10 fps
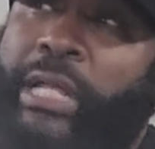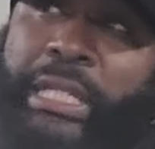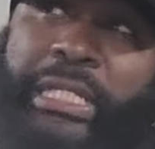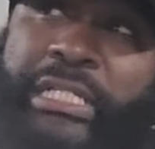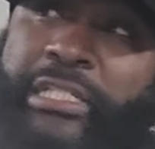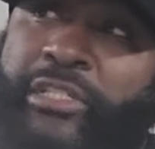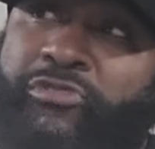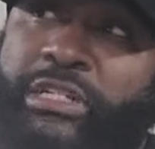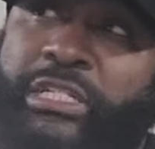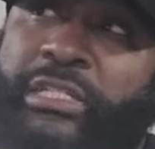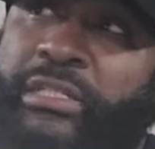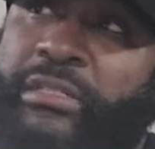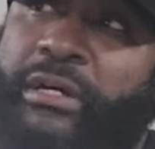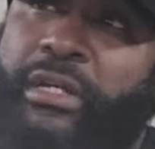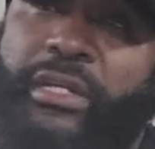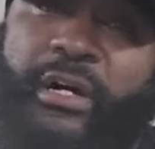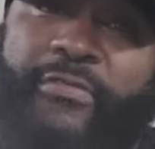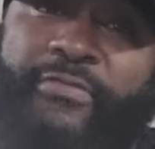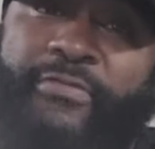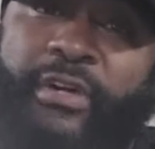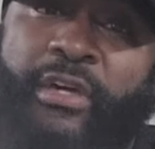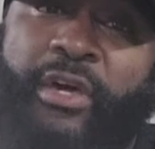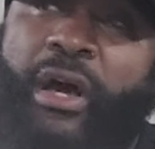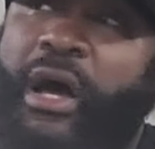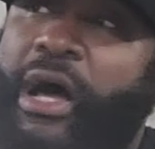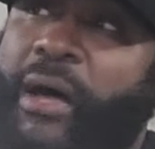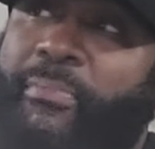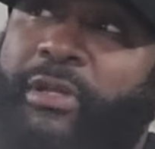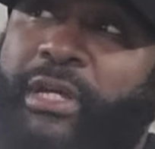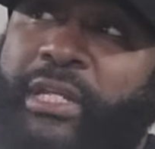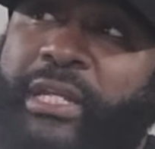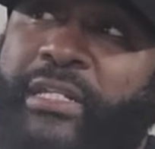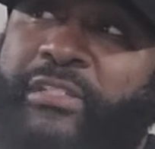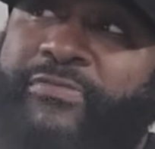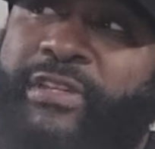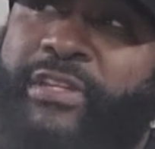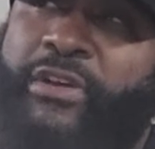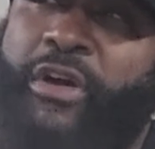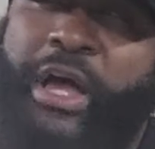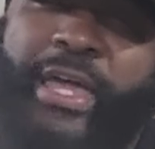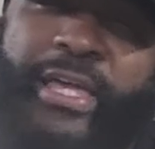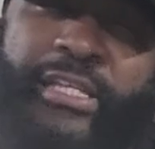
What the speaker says: at least it's recent enough. I'm looking at this video. I hear